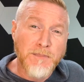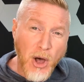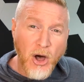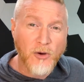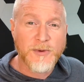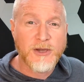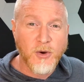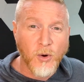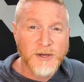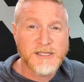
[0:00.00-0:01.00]
Paul
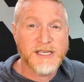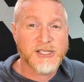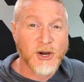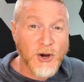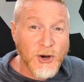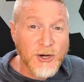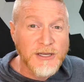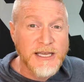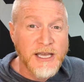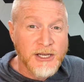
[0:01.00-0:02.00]
records this
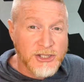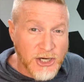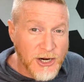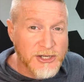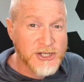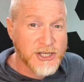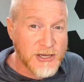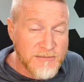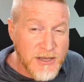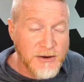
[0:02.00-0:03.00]
early church
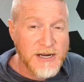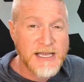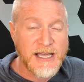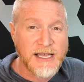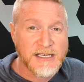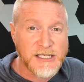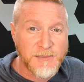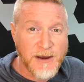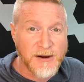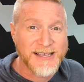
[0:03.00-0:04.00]
community
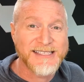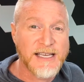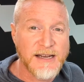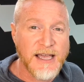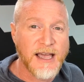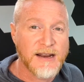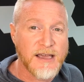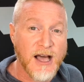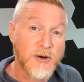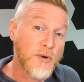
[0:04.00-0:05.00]
experience in
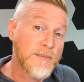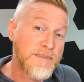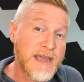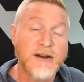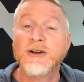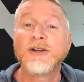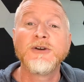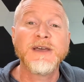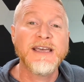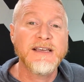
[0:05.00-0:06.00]
Antioch where Peter,
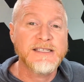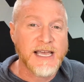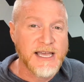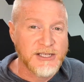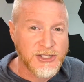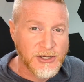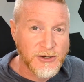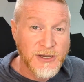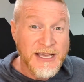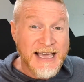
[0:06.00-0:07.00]
who is a Jew,